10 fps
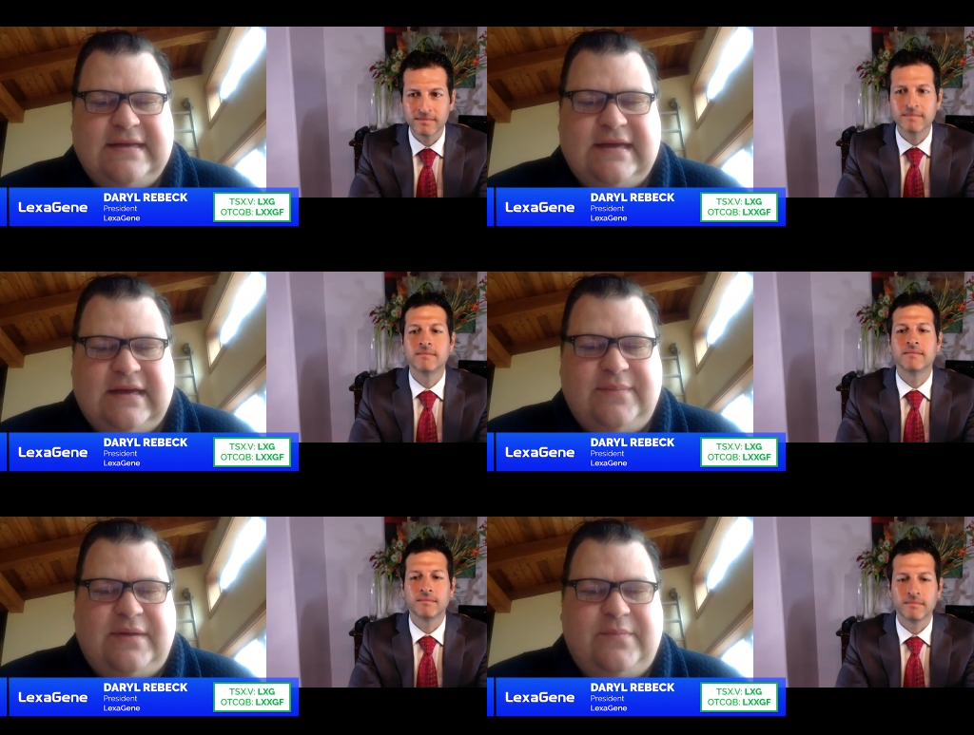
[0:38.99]

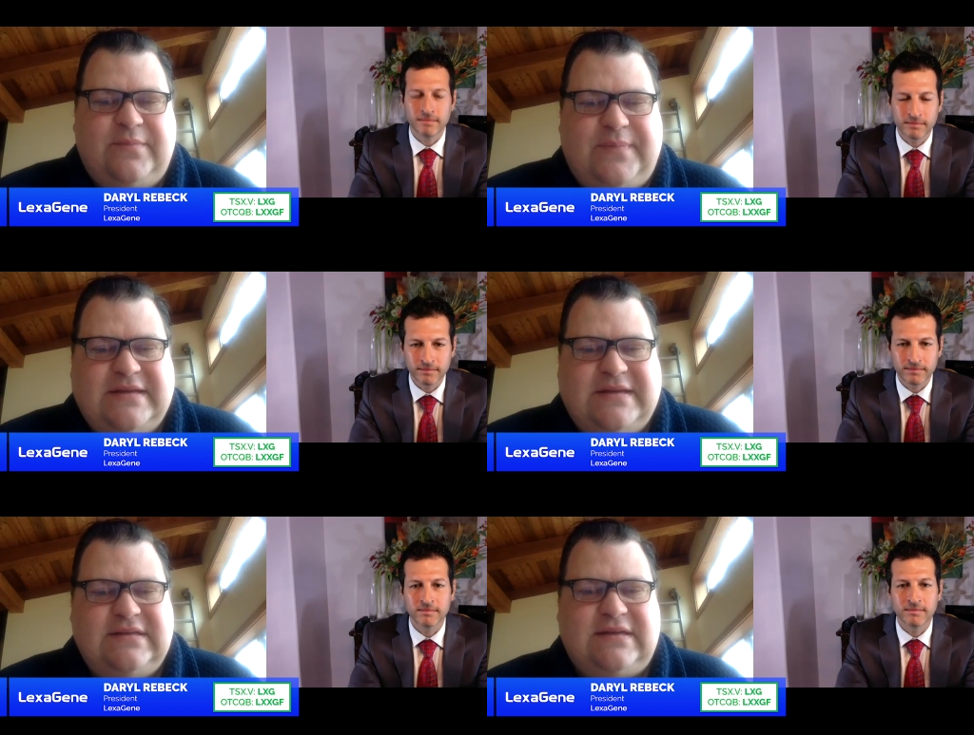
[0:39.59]
Speaker 1: Um, and
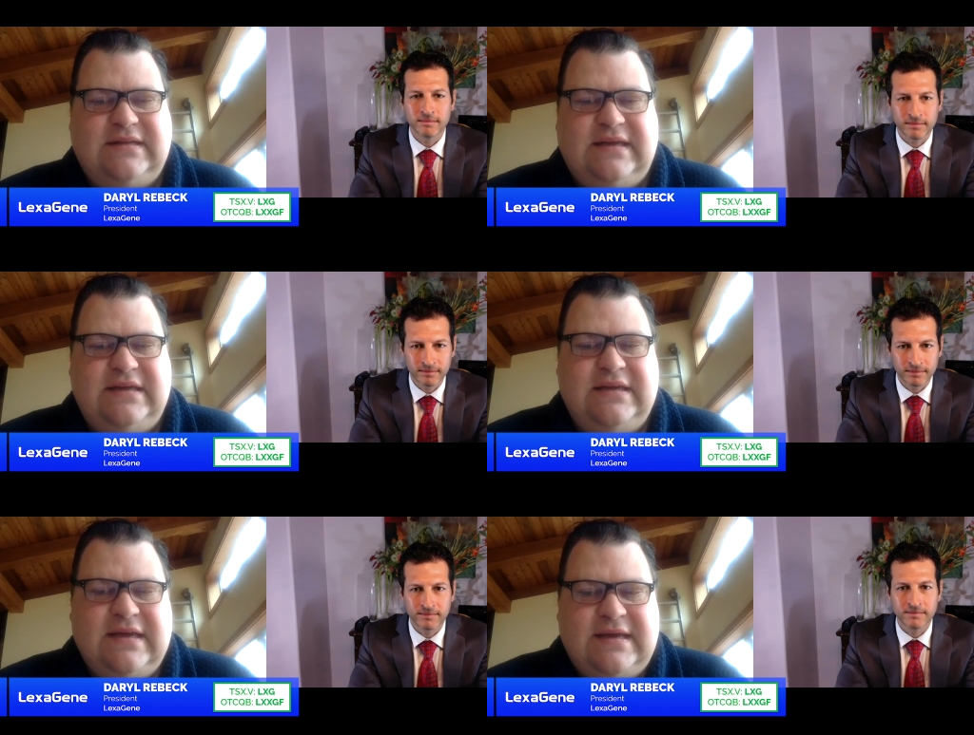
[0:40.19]

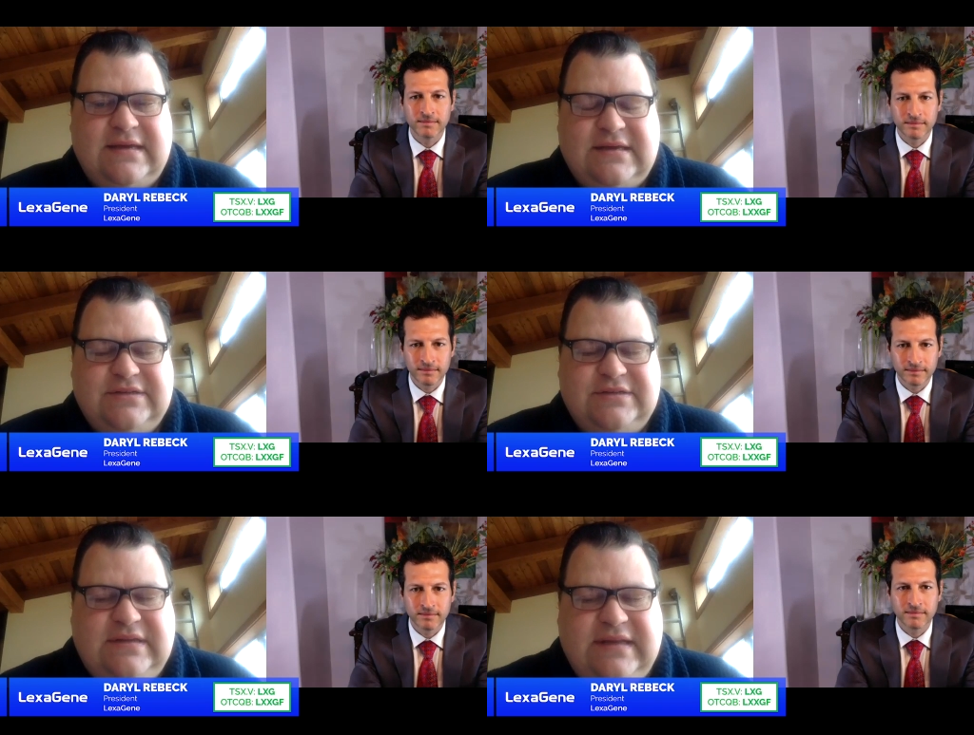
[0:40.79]
basically,
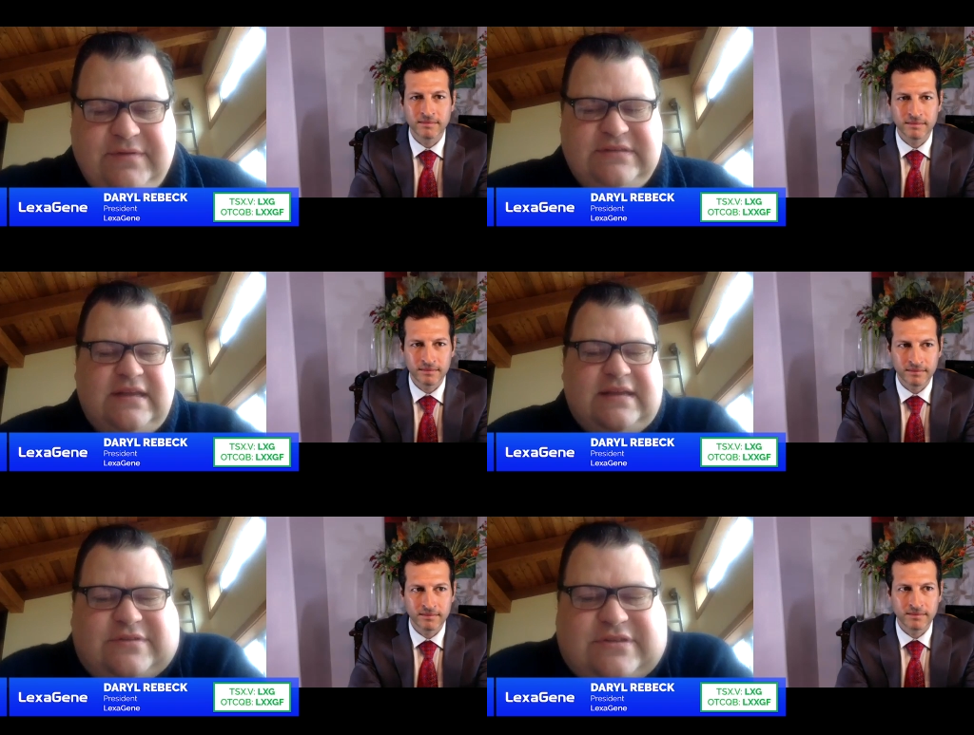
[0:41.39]
it was
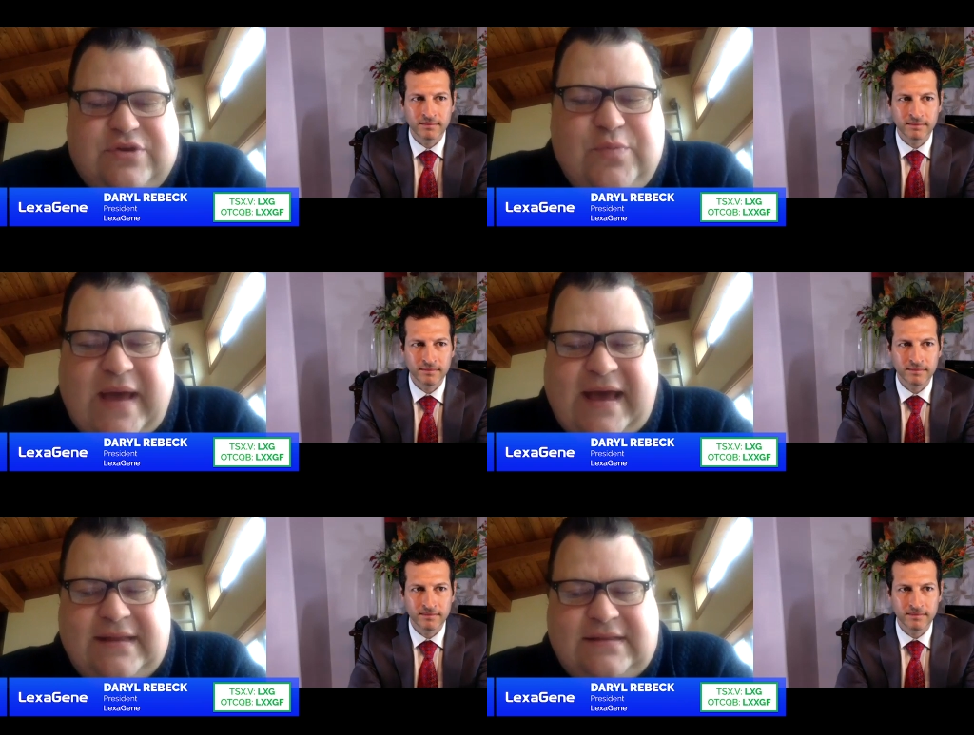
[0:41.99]
it was two
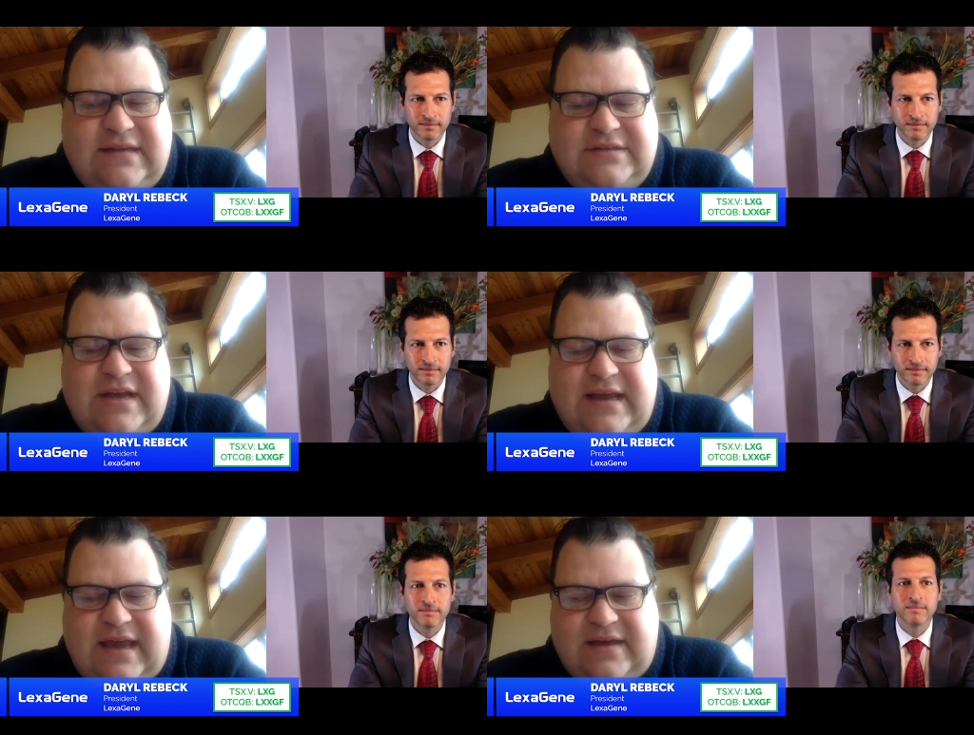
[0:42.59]
patents that
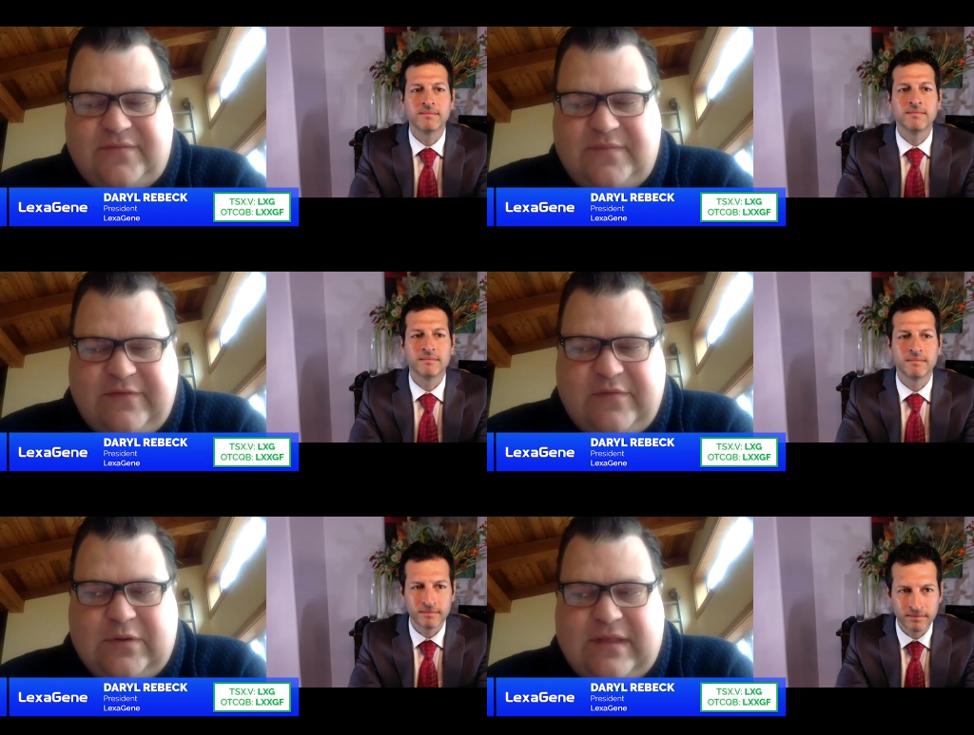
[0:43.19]
Jack had from
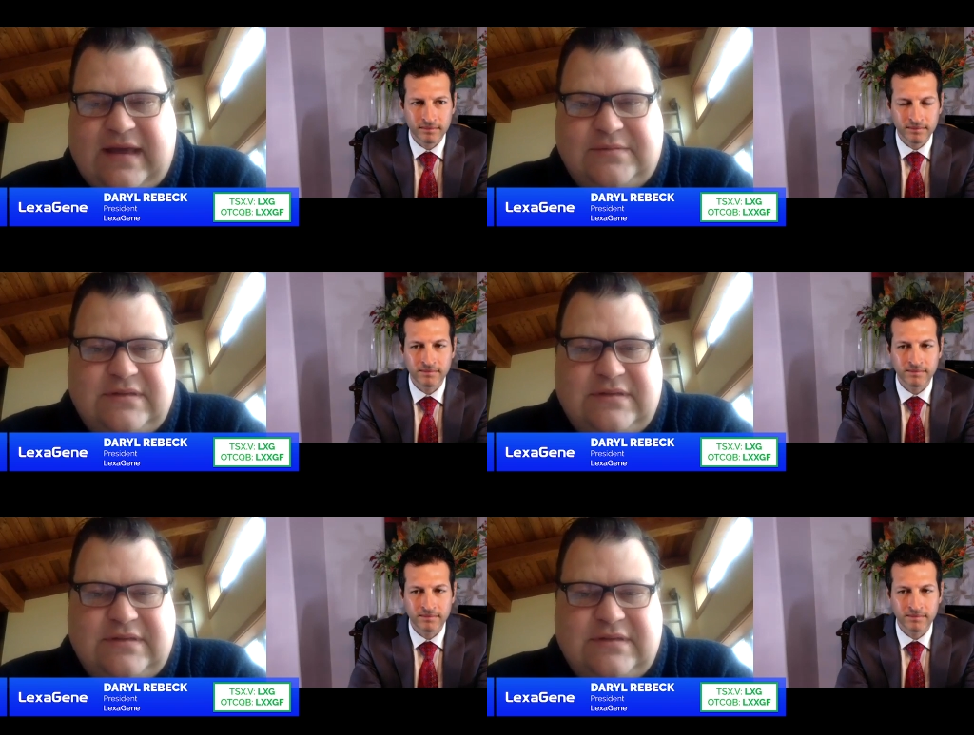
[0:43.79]
Livermore Labs.